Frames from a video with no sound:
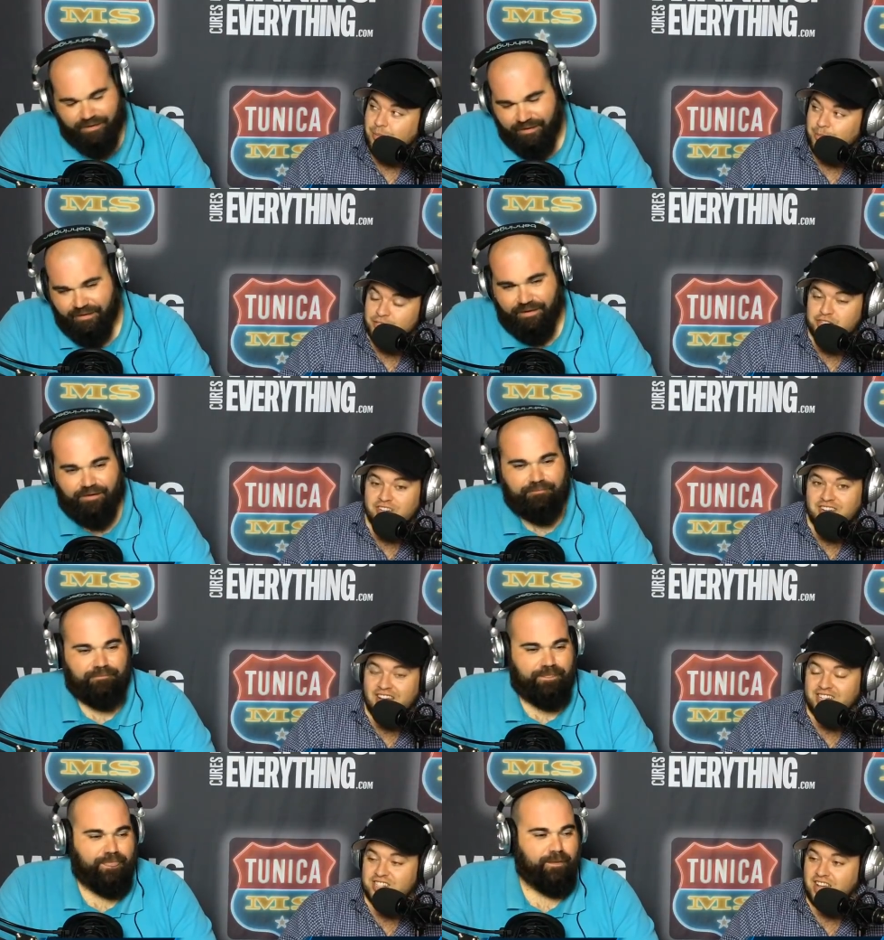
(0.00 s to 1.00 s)
Speaker 1: Michigan
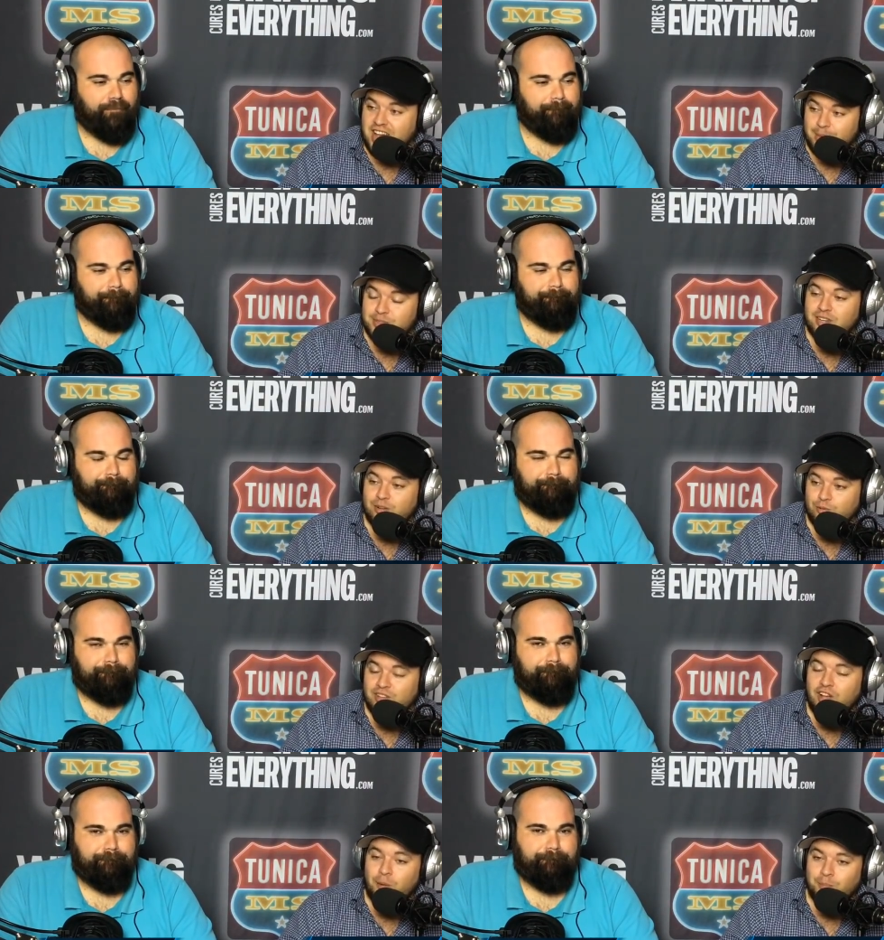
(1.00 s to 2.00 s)
has
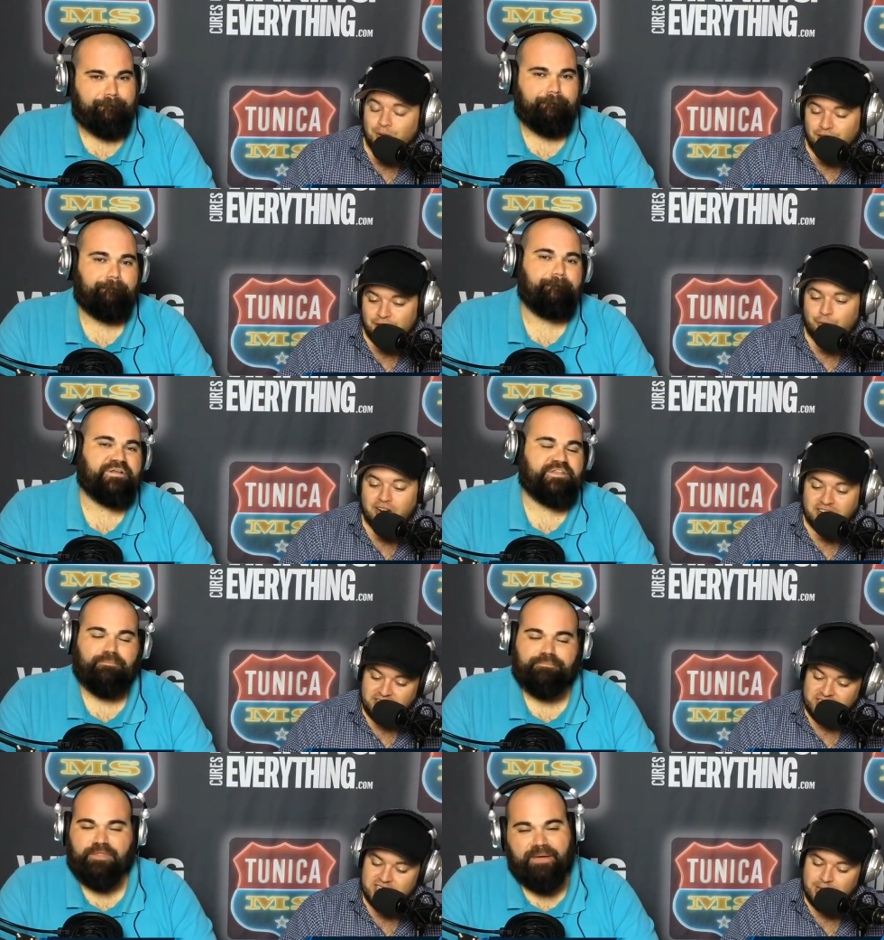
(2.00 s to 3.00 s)
absolutely obliterated but the,
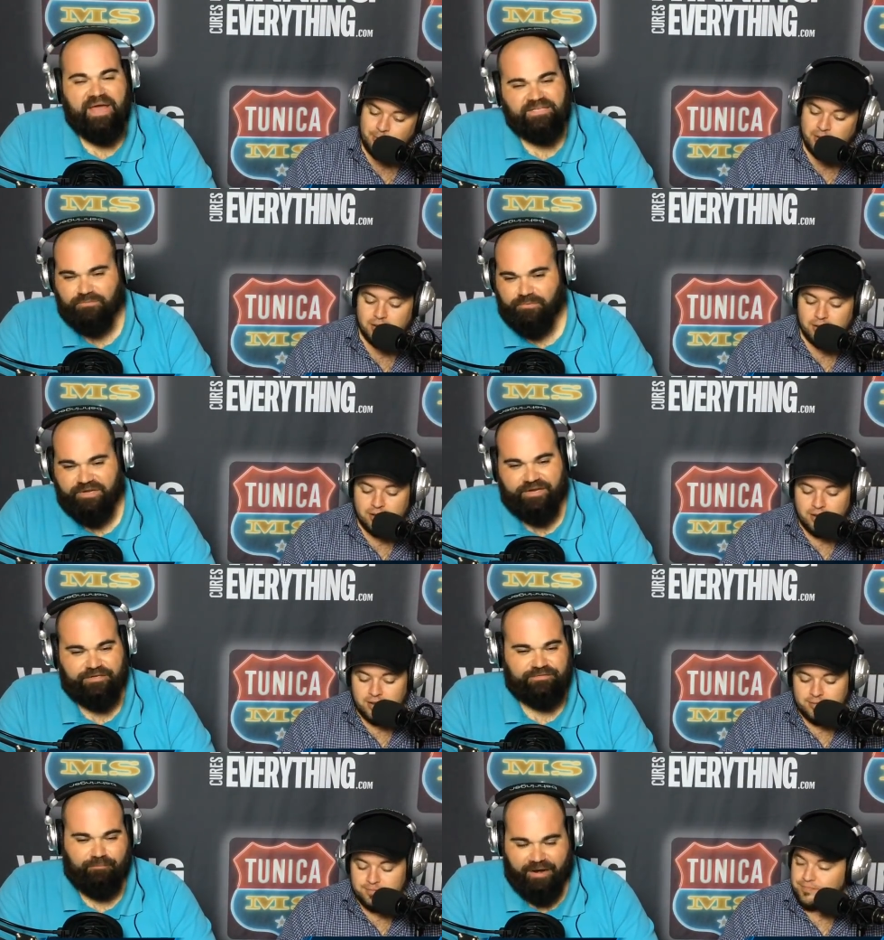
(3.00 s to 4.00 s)
this team. The past
Speaker 2: three
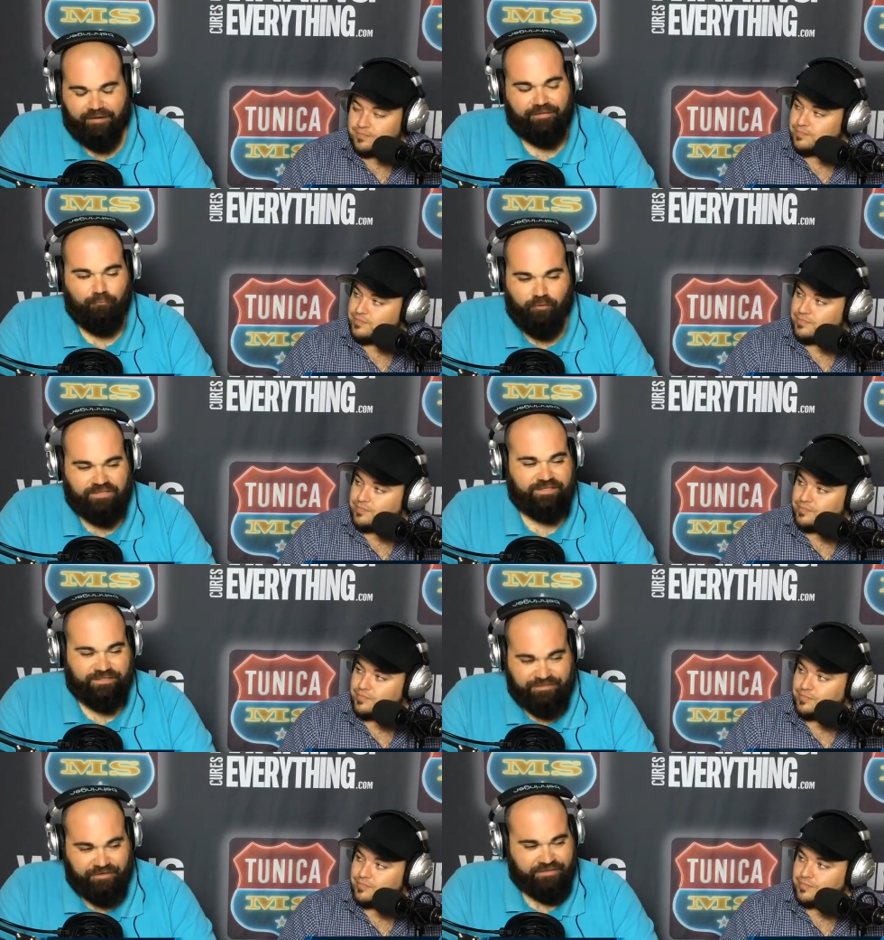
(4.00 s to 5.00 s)
years, Maryland wasn't
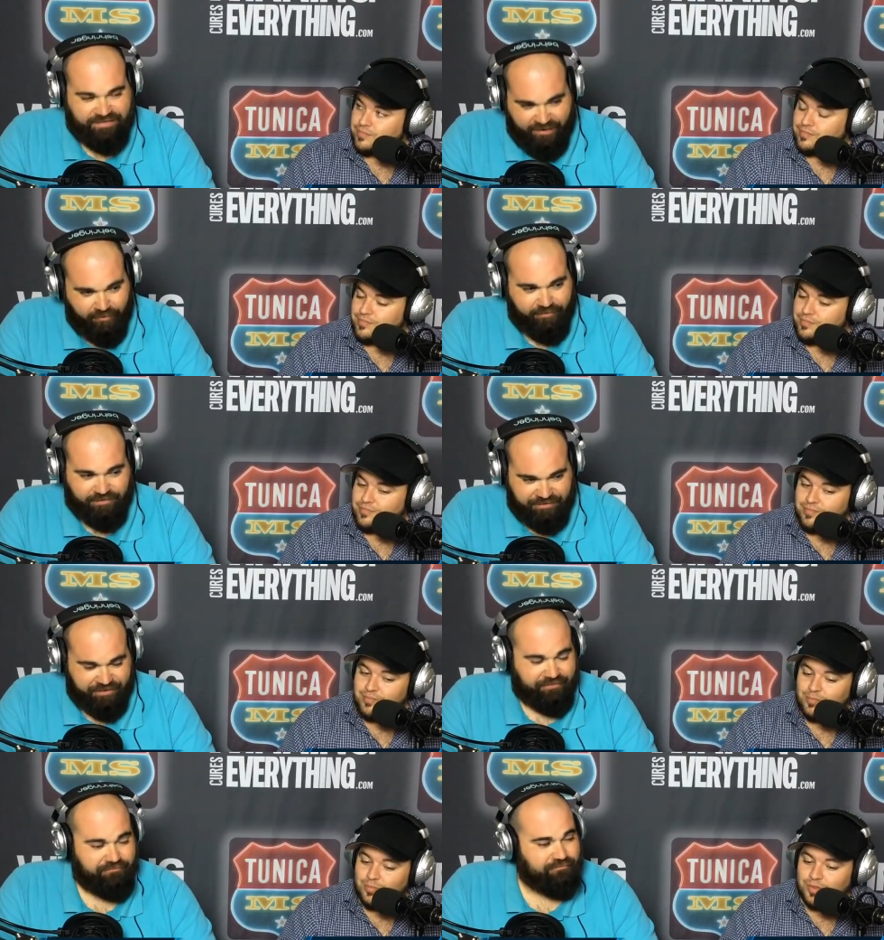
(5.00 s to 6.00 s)
as good as they are this
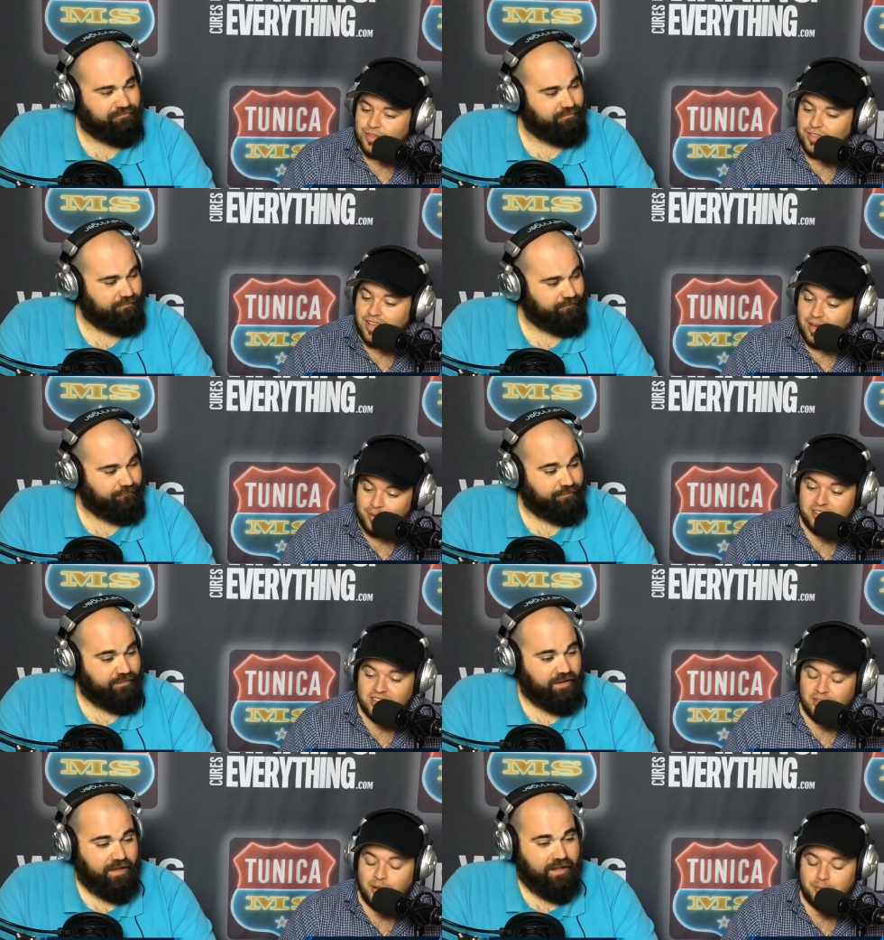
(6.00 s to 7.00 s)
year.
Speaker 1: I mean, I
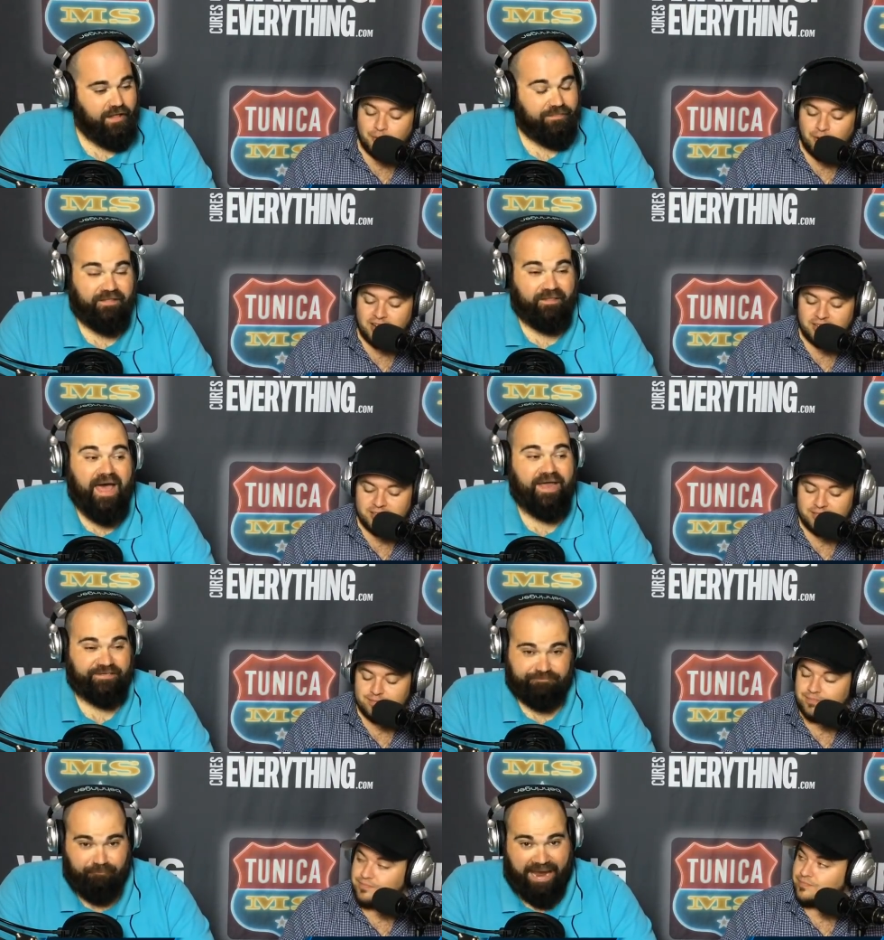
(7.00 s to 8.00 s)
think you might be right. The
Speaker 2: line
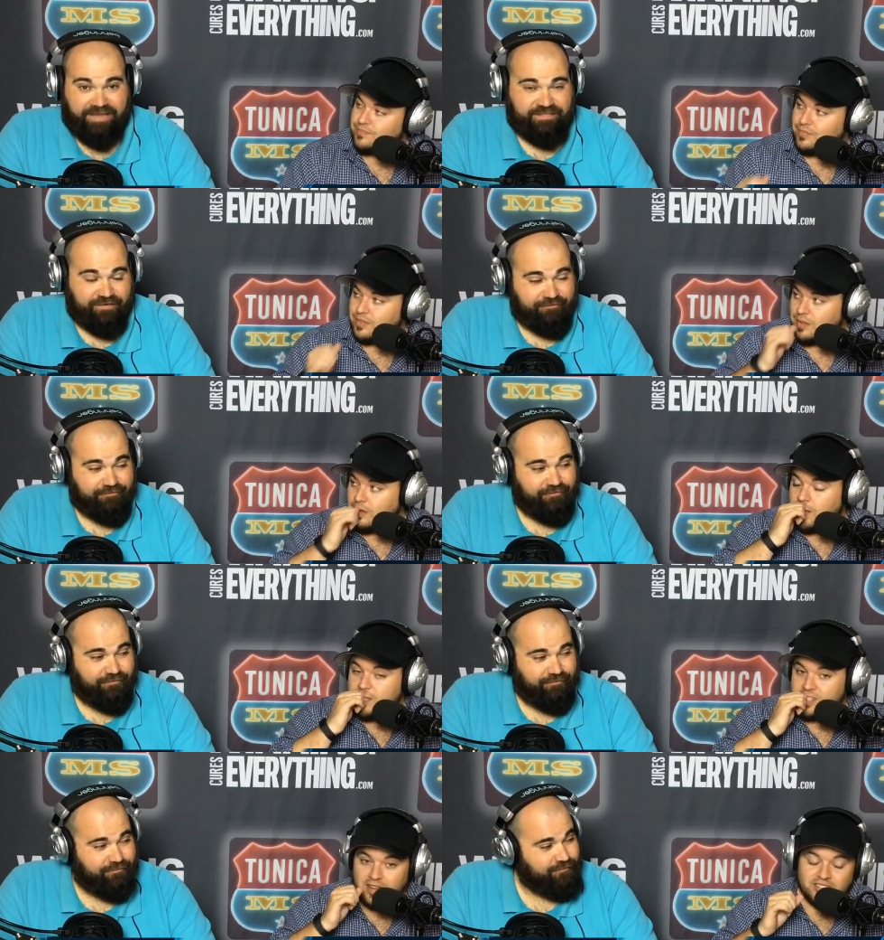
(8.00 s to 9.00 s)
is massive.
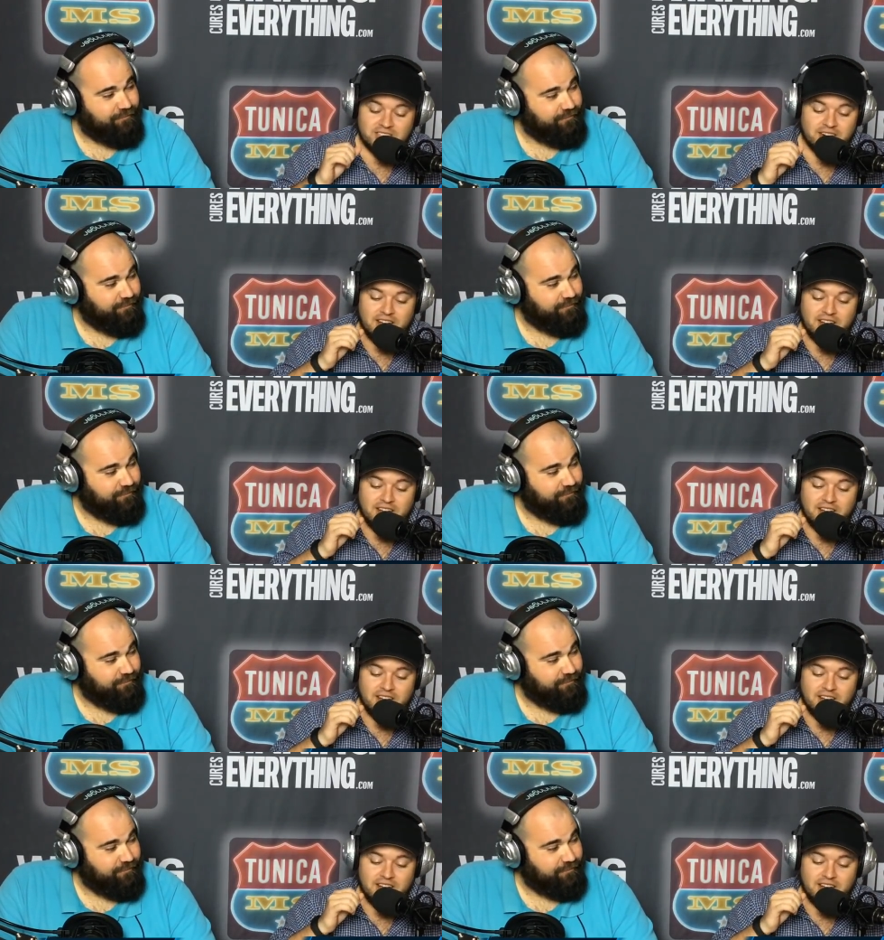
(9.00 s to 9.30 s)
Speaker 1: 17